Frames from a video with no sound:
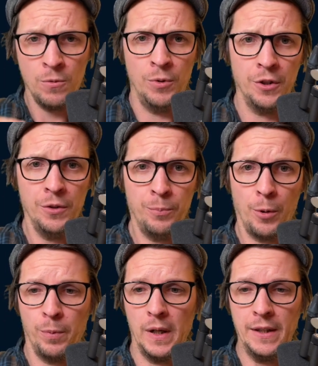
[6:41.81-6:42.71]
we're gonna
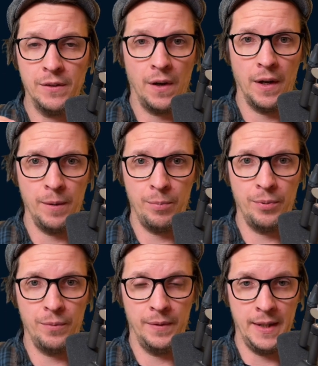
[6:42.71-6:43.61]
properly type
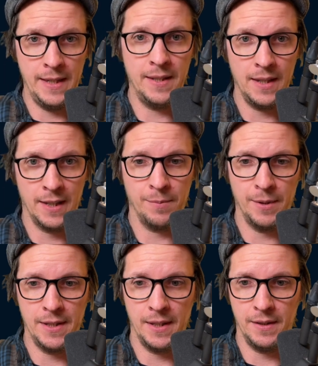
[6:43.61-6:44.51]
these
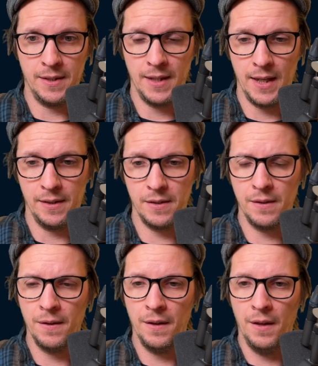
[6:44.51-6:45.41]
explicit
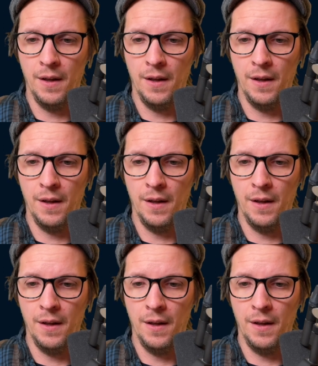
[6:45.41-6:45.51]
states.